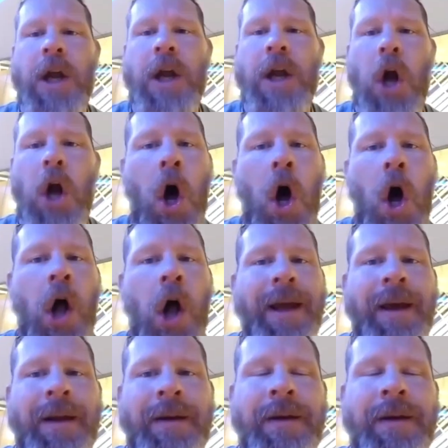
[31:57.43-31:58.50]
all
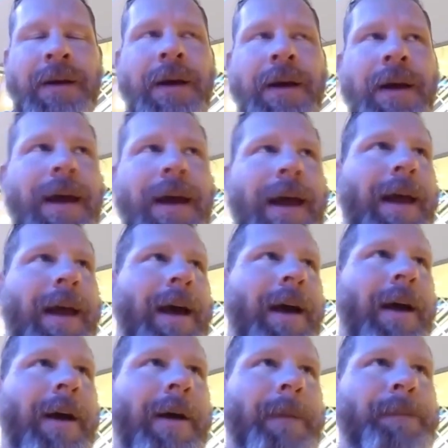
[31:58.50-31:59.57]
in.
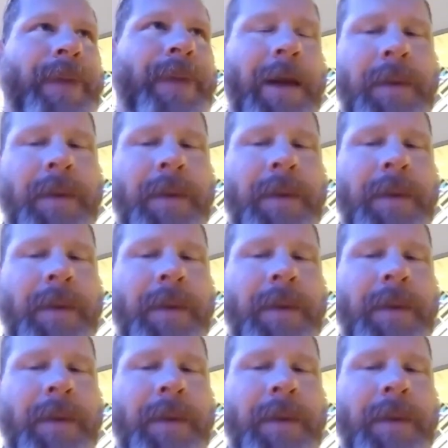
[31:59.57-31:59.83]
Uh, I'm,